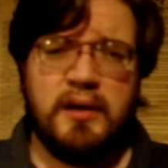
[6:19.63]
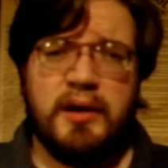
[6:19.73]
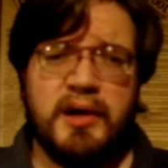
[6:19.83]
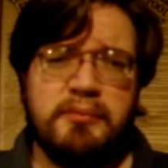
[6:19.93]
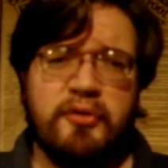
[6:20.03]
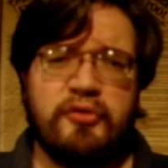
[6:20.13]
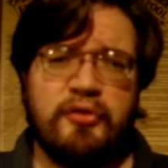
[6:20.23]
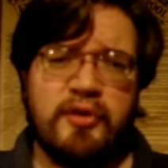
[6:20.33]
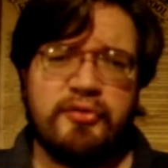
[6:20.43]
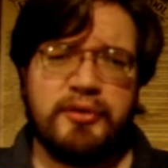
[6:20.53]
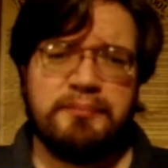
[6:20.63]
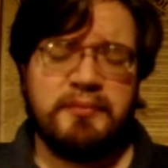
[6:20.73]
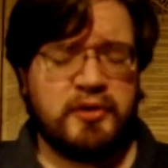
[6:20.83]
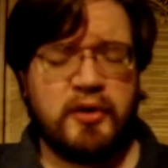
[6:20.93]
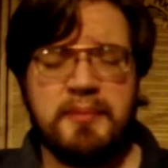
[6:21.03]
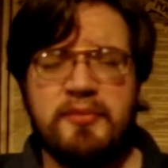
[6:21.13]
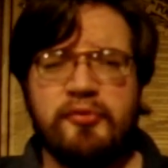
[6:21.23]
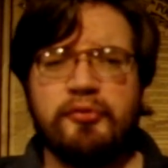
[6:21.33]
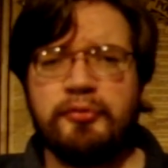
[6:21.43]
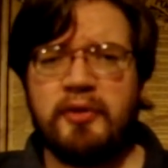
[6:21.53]
I'm Ozzy Griffin. I hope this
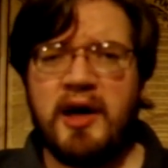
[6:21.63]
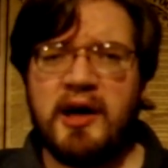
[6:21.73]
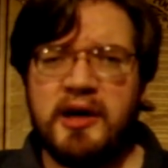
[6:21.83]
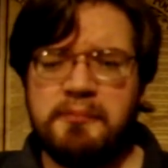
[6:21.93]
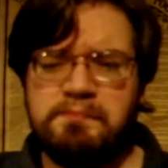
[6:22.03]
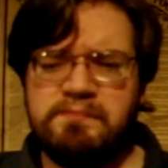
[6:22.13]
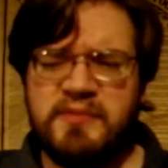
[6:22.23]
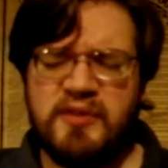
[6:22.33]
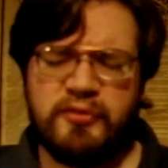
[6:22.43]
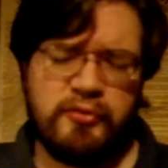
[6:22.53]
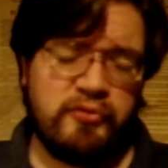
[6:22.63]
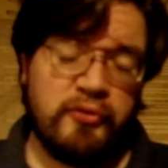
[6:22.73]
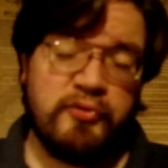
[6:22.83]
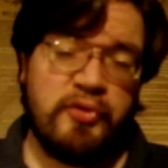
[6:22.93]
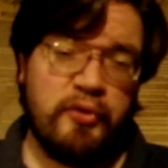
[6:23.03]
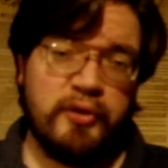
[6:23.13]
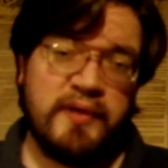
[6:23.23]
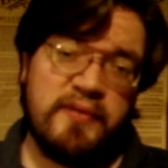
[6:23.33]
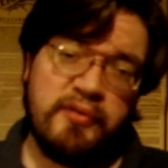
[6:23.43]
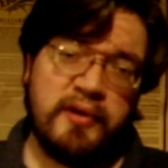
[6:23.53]
has given you food for thought at
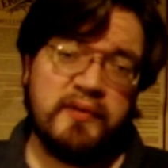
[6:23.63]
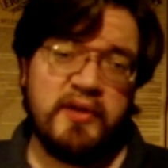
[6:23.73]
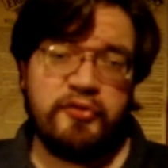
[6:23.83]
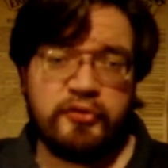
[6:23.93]
the very least.